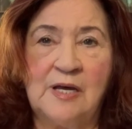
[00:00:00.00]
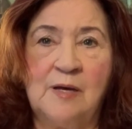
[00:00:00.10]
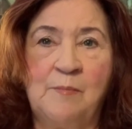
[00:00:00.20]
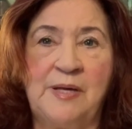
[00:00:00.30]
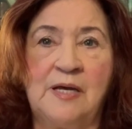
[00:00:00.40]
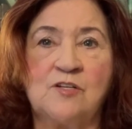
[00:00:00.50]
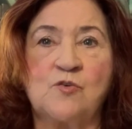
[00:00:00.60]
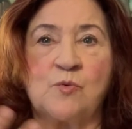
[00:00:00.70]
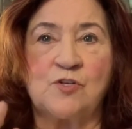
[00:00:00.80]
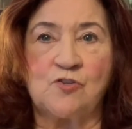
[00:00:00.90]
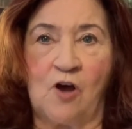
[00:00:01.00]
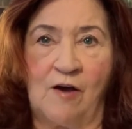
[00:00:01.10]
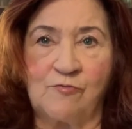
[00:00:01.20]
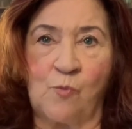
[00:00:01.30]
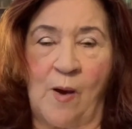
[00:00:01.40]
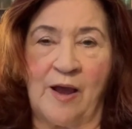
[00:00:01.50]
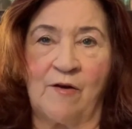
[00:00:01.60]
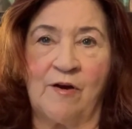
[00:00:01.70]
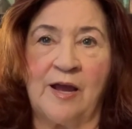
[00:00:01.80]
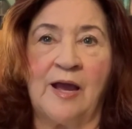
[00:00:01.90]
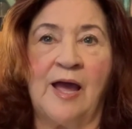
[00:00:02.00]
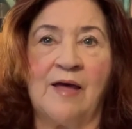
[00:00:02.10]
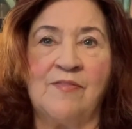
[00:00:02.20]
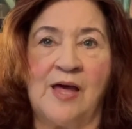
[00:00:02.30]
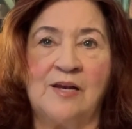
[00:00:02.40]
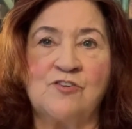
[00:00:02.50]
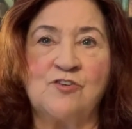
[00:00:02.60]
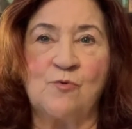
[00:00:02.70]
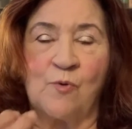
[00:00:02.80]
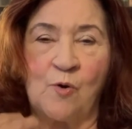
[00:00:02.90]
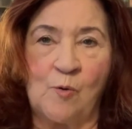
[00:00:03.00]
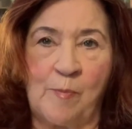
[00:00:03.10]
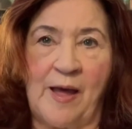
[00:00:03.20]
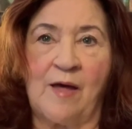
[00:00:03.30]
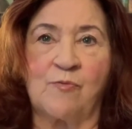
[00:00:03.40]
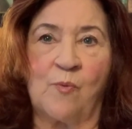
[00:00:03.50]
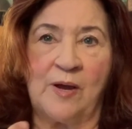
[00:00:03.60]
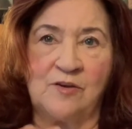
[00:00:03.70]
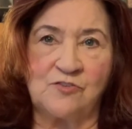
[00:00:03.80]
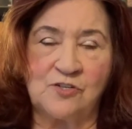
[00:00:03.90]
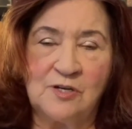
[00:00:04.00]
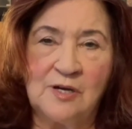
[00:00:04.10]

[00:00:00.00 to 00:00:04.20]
begins with soft wiring, and then as neuronal pathways